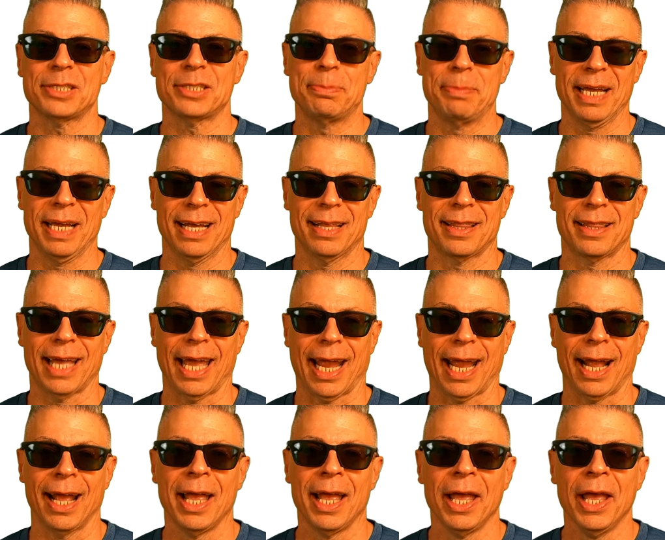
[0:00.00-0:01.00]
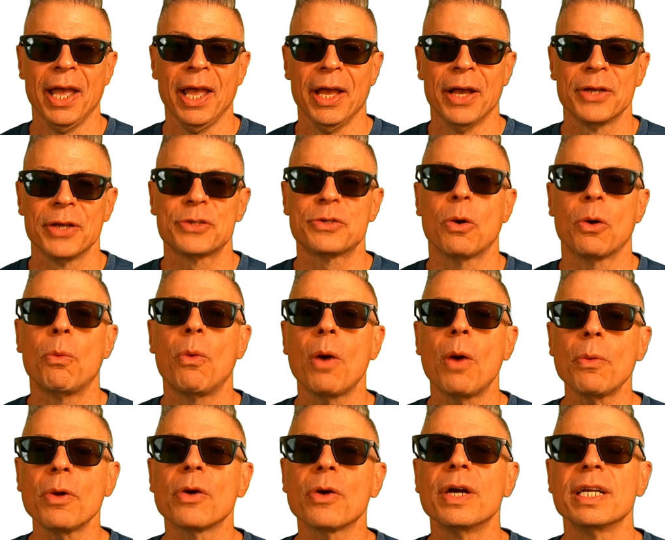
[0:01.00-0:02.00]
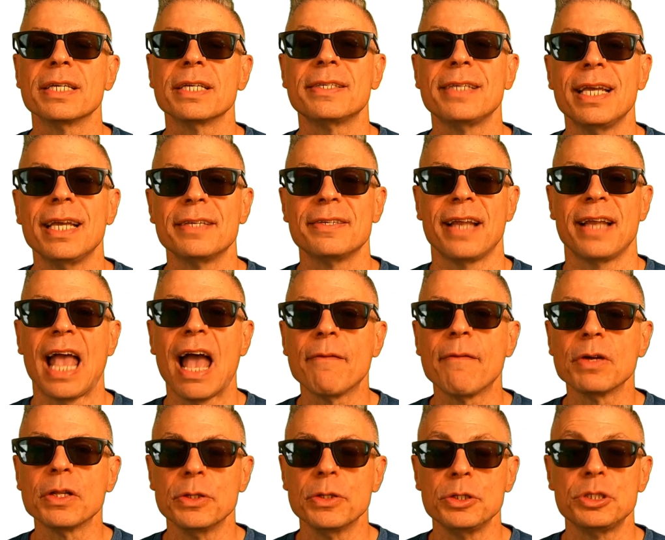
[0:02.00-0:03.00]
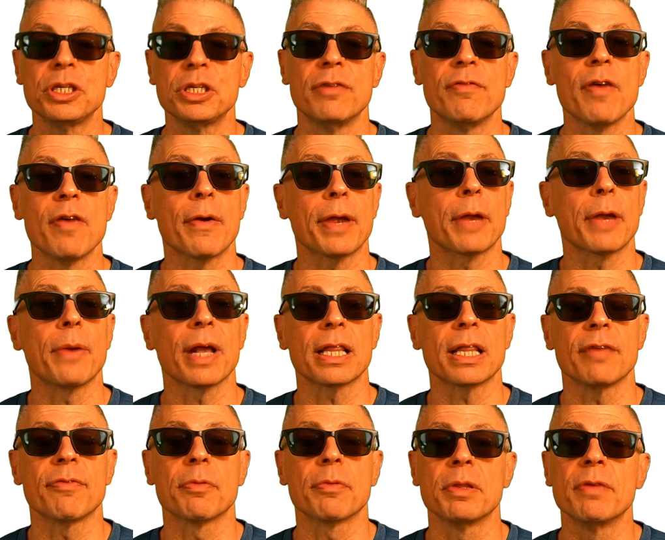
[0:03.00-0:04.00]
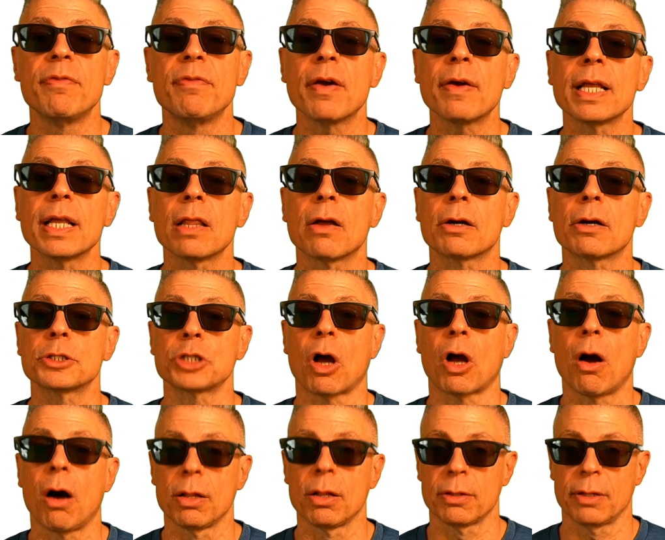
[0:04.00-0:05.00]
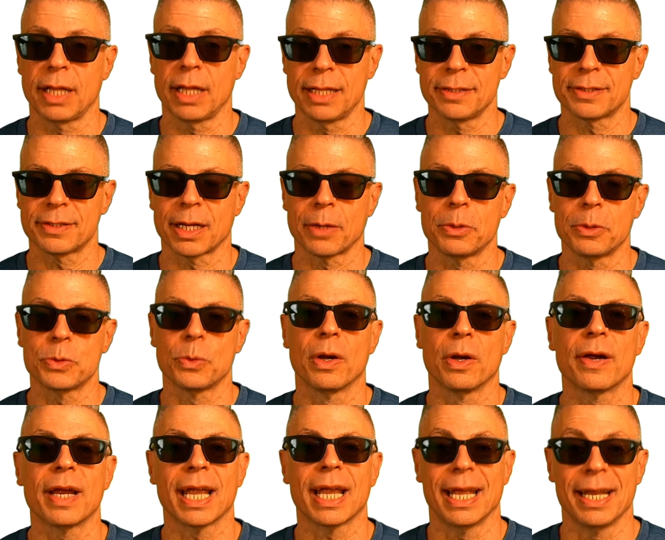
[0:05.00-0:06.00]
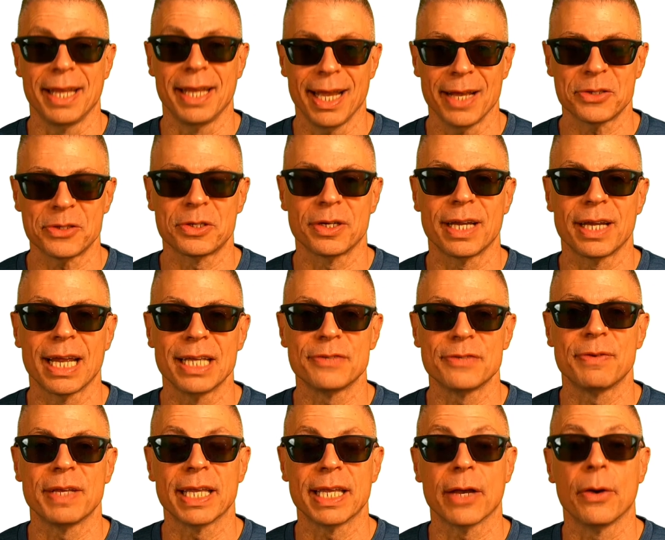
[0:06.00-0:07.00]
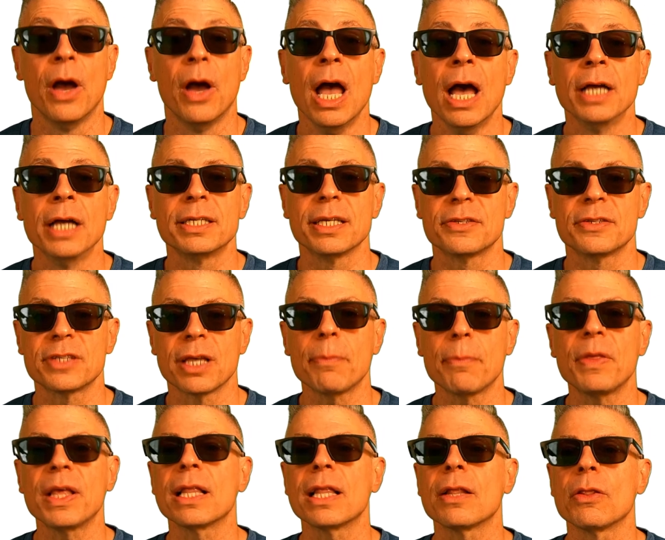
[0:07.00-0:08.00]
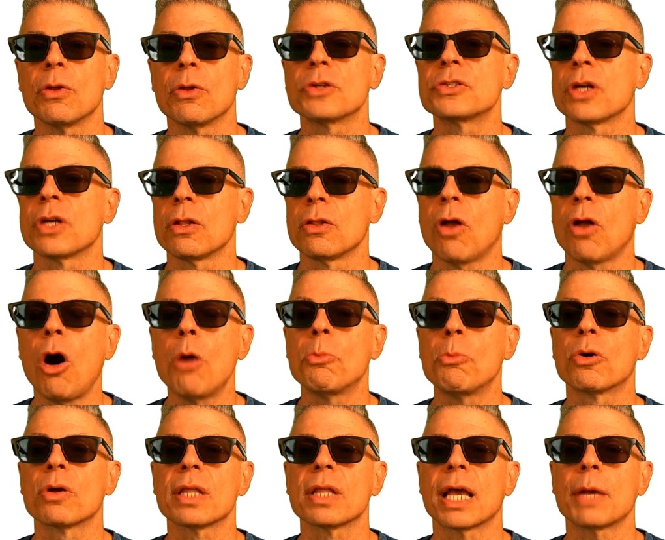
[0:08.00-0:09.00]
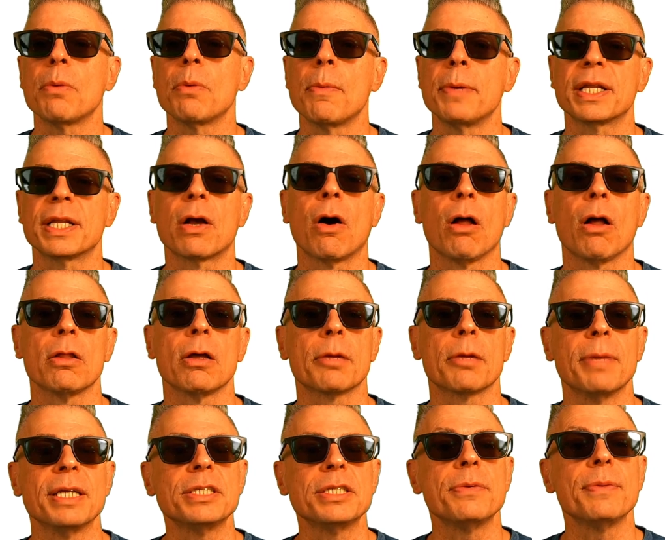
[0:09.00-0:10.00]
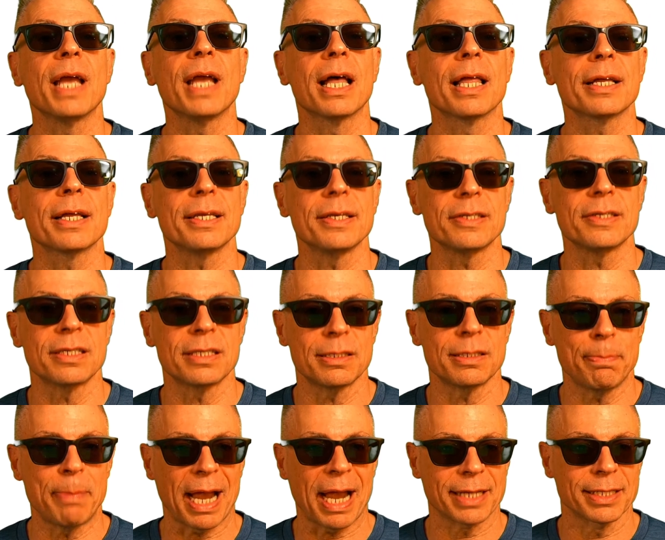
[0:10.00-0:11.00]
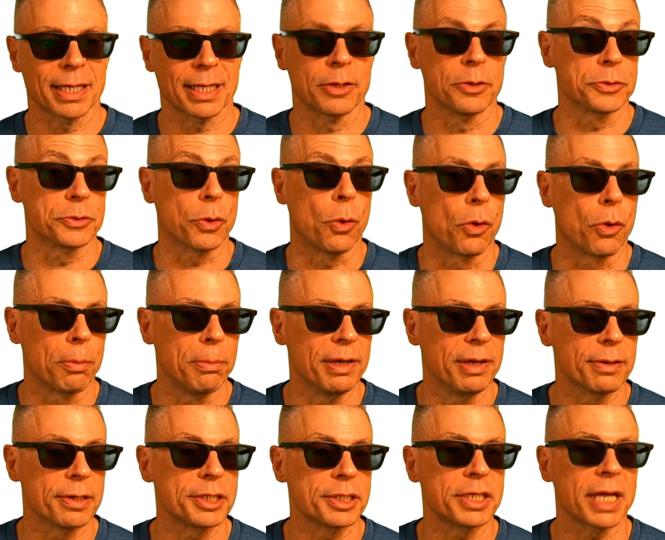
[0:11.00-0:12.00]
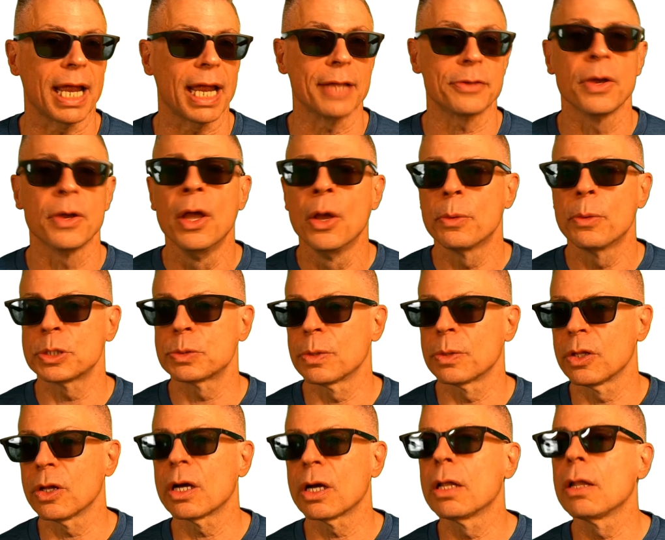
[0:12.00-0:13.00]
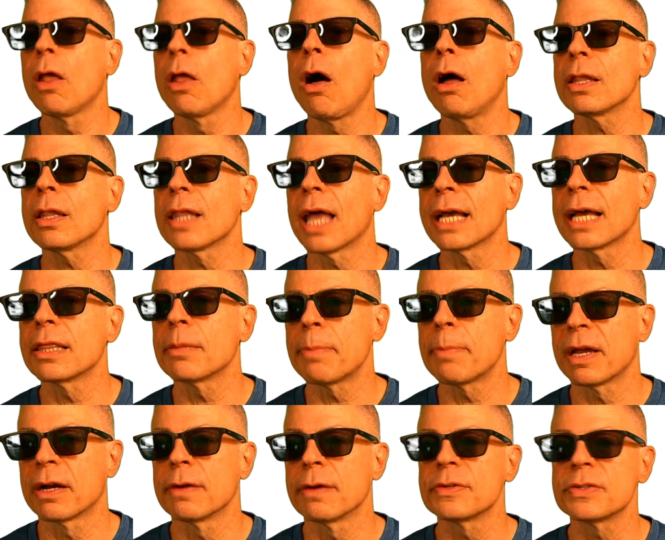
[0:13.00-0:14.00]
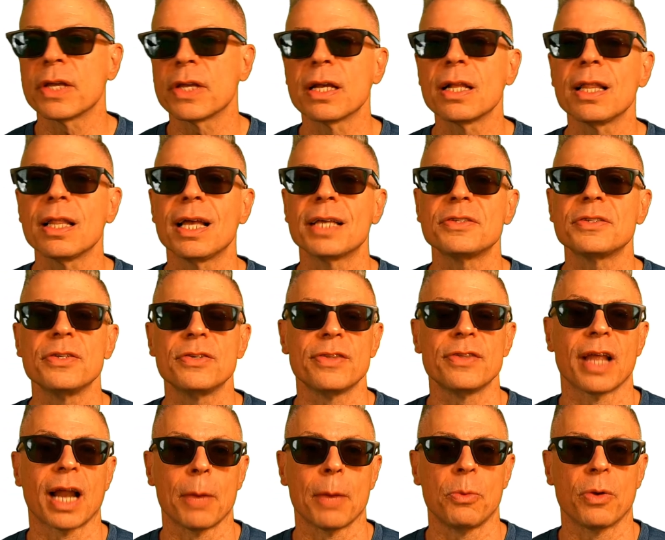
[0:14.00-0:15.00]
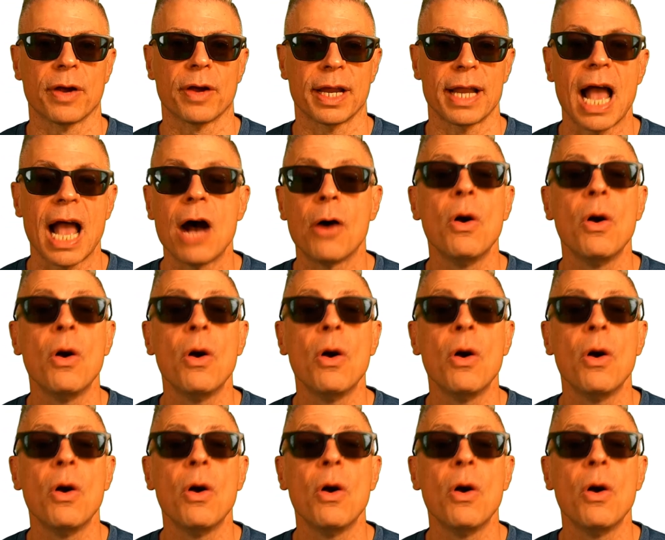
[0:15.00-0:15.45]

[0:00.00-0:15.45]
Big Thing. So what we're going to see is an evolution very quickly from the very large HoloLens that I was wearing in yesterday's video to something that looks a lot more like what we'd call augmented reality spectacles or mirror shades, which will look a lot like the pair of sunglasses that I'm wearing now,